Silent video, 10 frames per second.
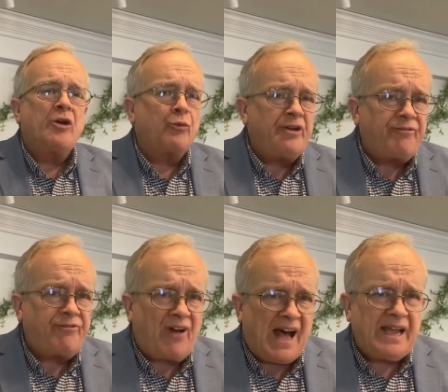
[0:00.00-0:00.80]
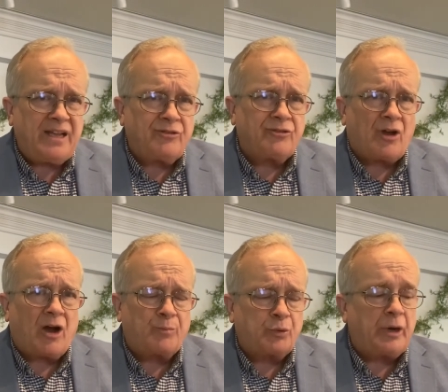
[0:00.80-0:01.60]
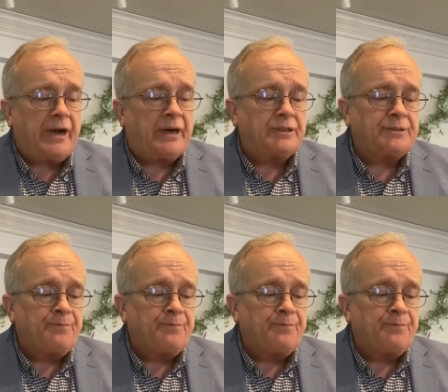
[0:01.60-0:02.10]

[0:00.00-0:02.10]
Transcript: refines our prayers.